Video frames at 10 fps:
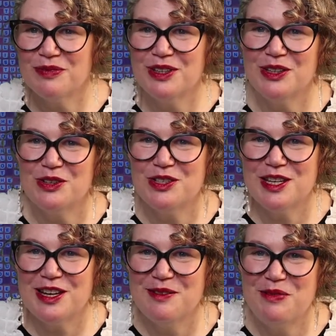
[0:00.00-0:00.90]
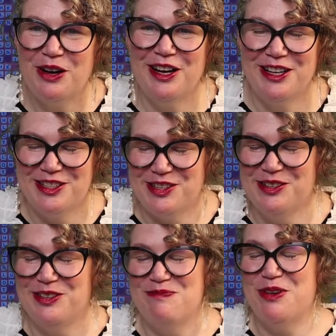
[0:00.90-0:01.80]
They're not sitting behind
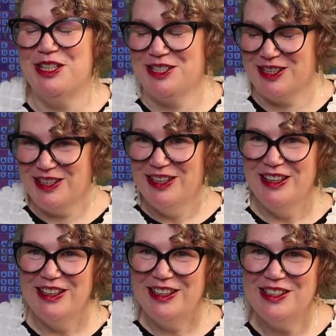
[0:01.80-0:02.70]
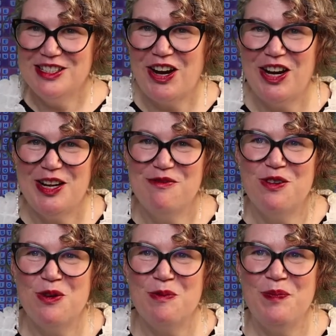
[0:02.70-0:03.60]
your monitor in tiny form.